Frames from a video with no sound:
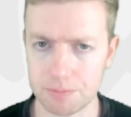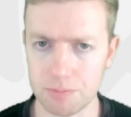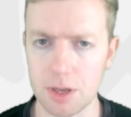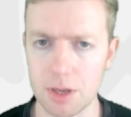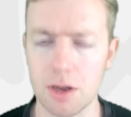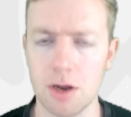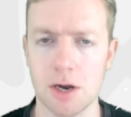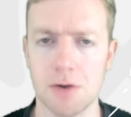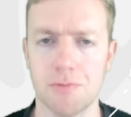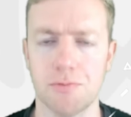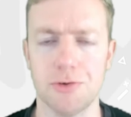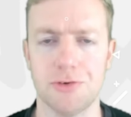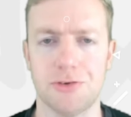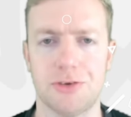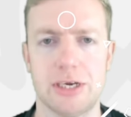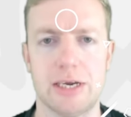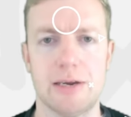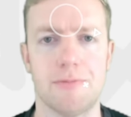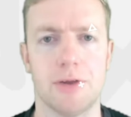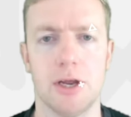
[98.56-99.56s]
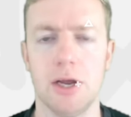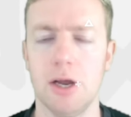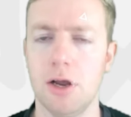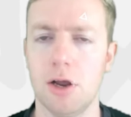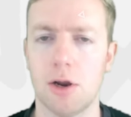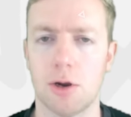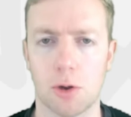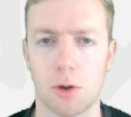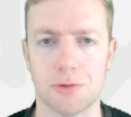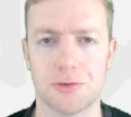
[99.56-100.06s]
I've received
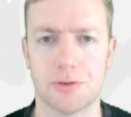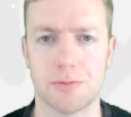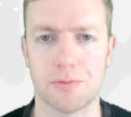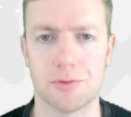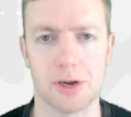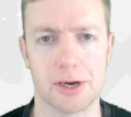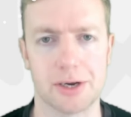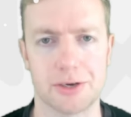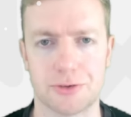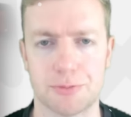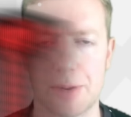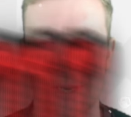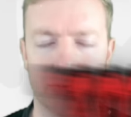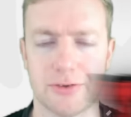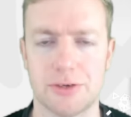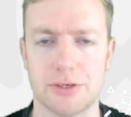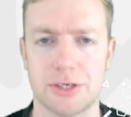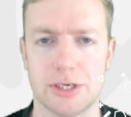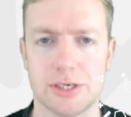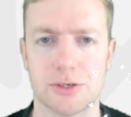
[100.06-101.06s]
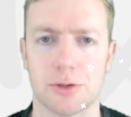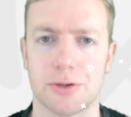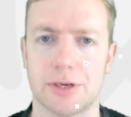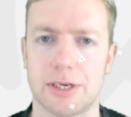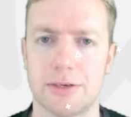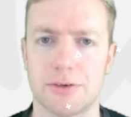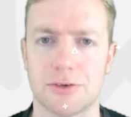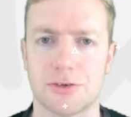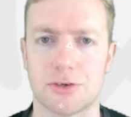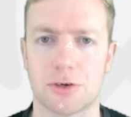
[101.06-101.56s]
lots of nice messages on
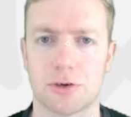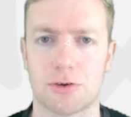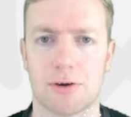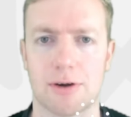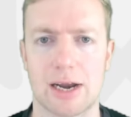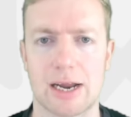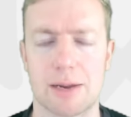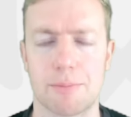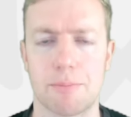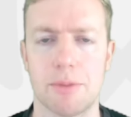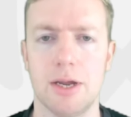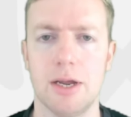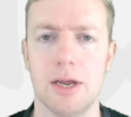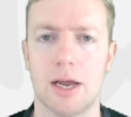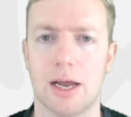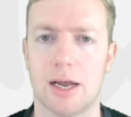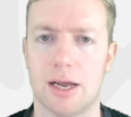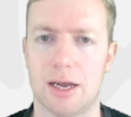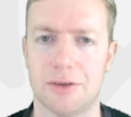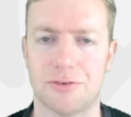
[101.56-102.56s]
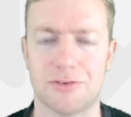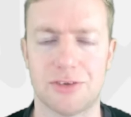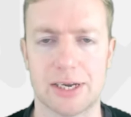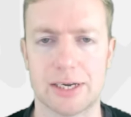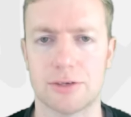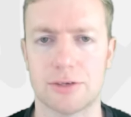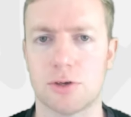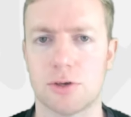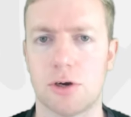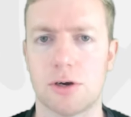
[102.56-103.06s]
Instagram,
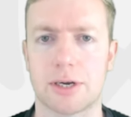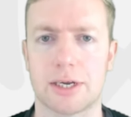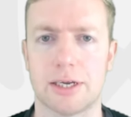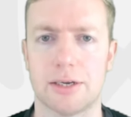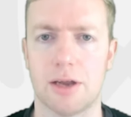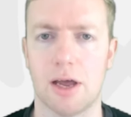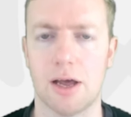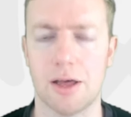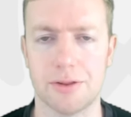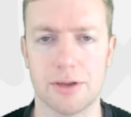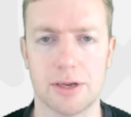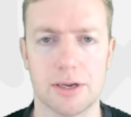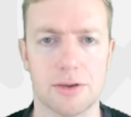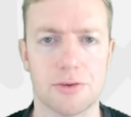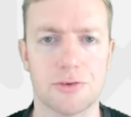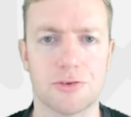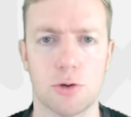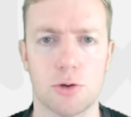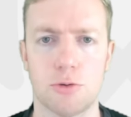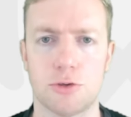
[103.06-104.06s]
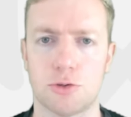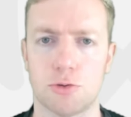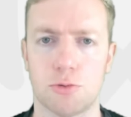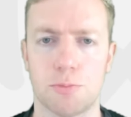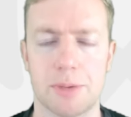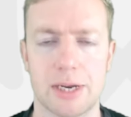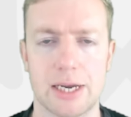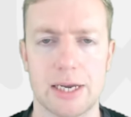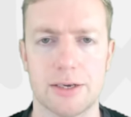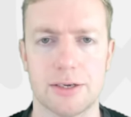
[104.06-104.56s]
TikTok, and other social
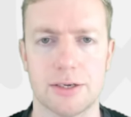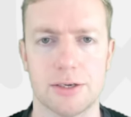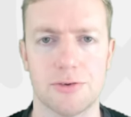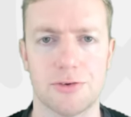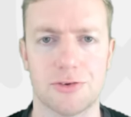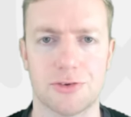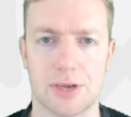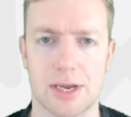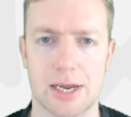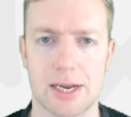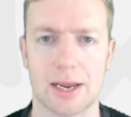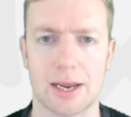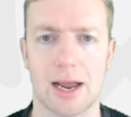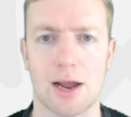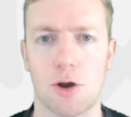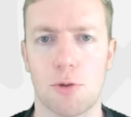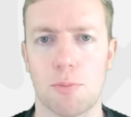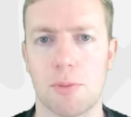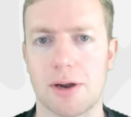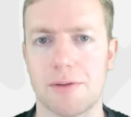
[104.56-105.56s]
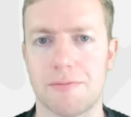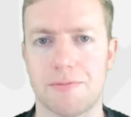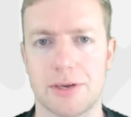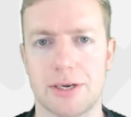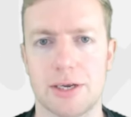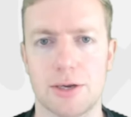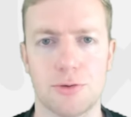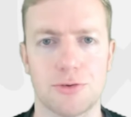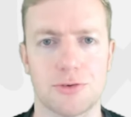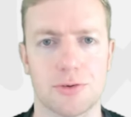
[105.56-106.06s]
medias saying how my
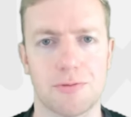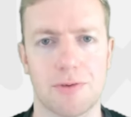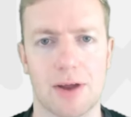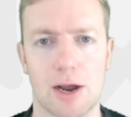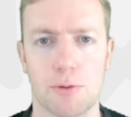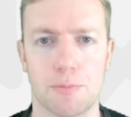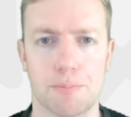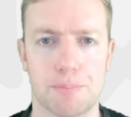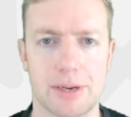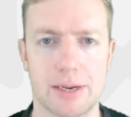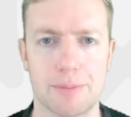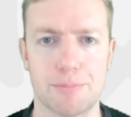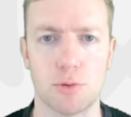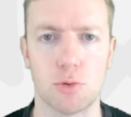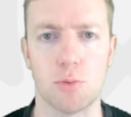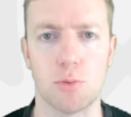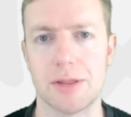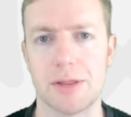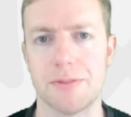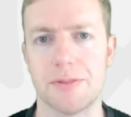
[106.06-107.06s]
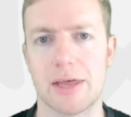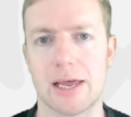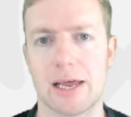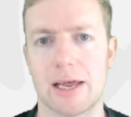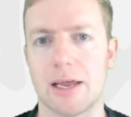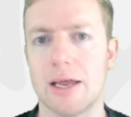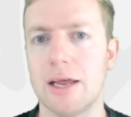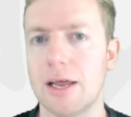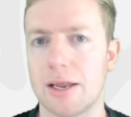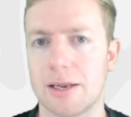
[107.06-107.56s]
videos have helped people win
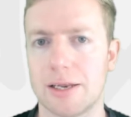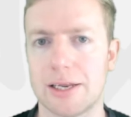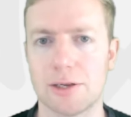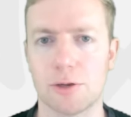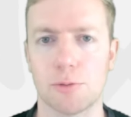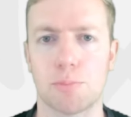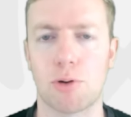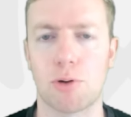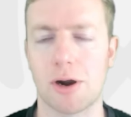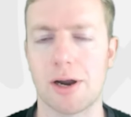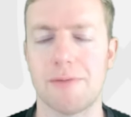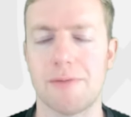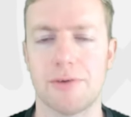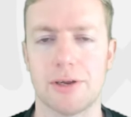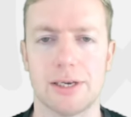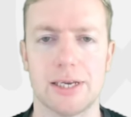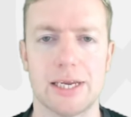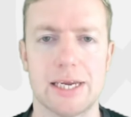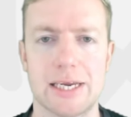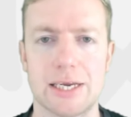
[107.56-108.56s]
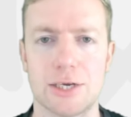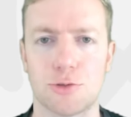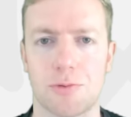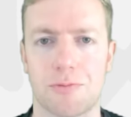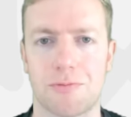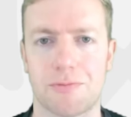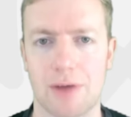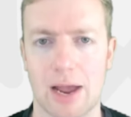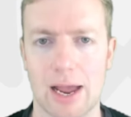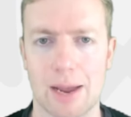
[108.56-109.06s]
their little private leagues
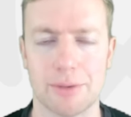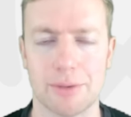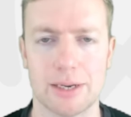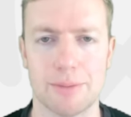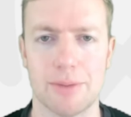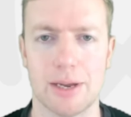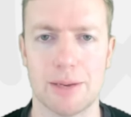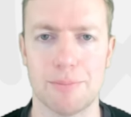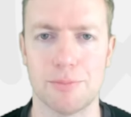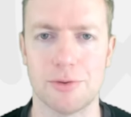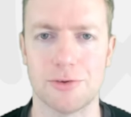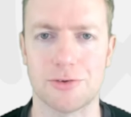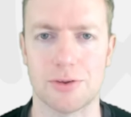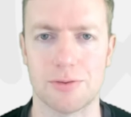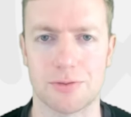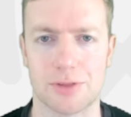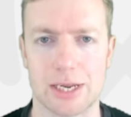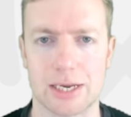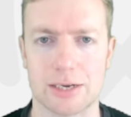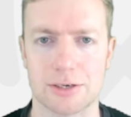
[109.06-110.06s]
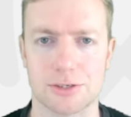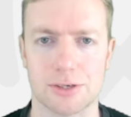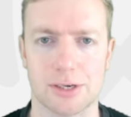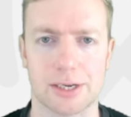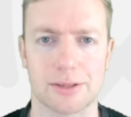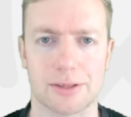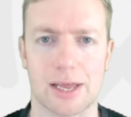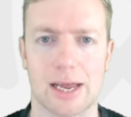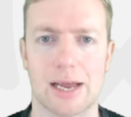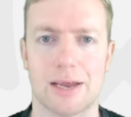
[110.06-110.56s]
with family members and things
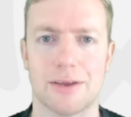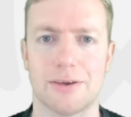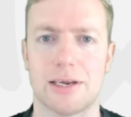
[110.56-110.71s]
like that.